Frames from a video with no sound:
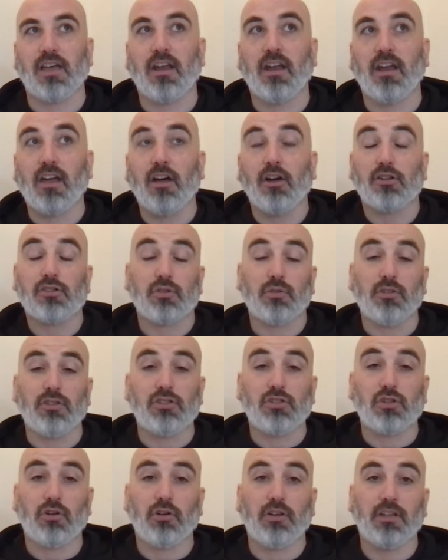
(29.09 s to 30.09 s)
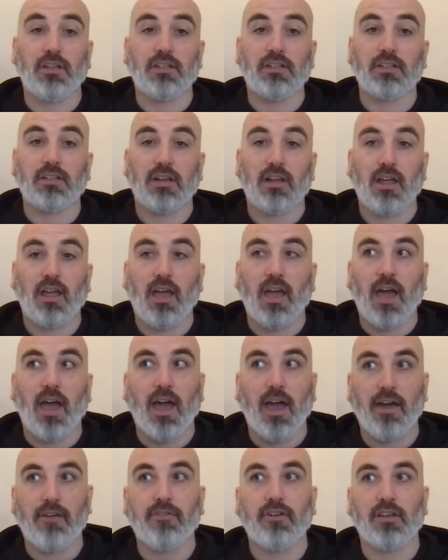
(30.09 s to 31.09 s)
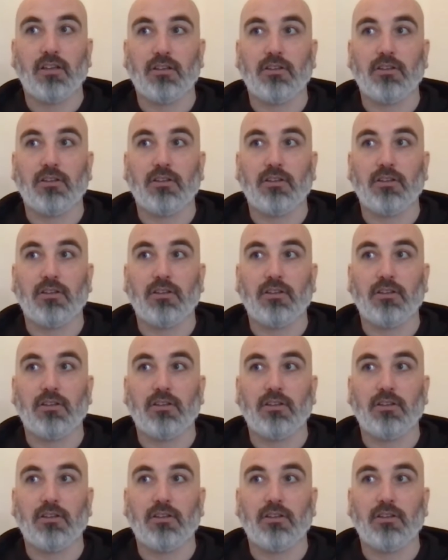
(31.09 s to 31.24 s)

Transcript: And I also enjoyed having,